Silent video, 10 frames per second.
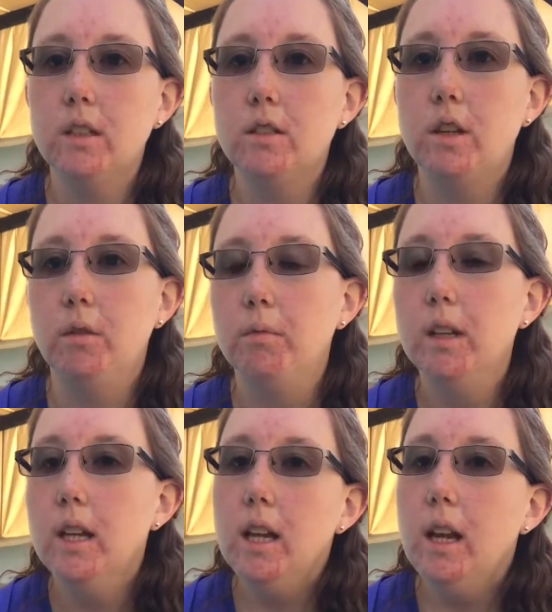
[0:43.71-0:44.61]
so,
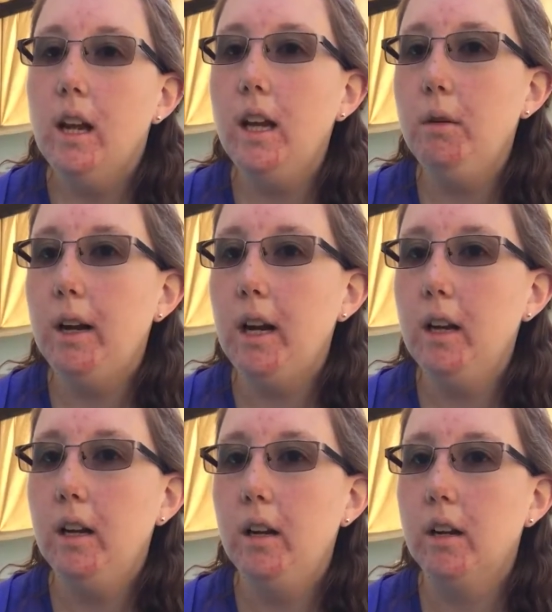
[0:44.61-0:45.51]
anyway,
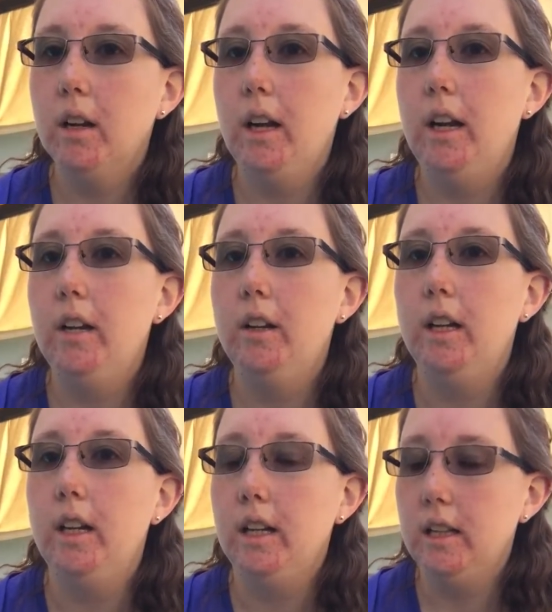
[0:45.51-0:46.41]
here
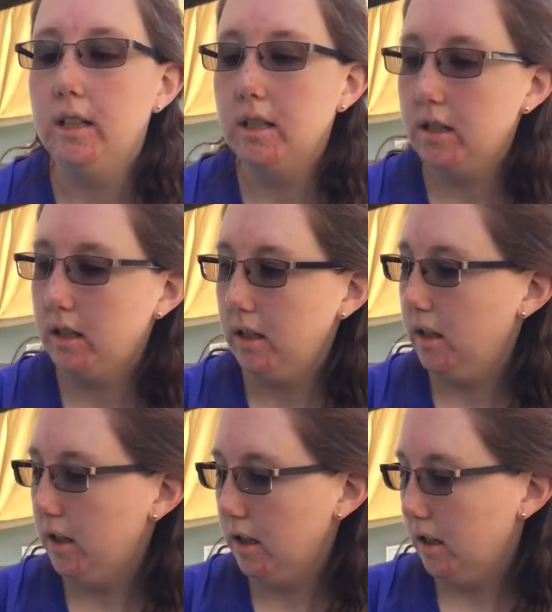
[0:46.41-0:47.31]
is
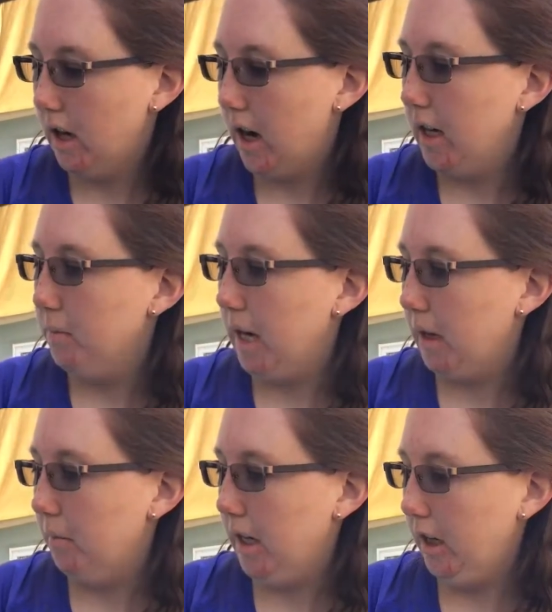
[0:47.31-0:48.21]
God
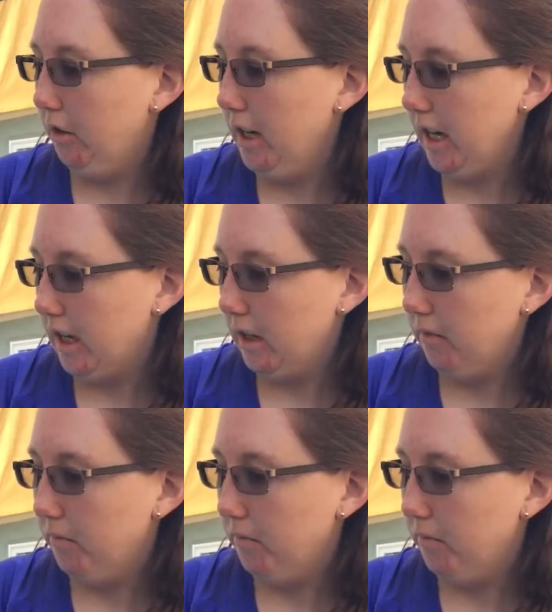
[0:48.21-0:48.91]
Made Me Unique.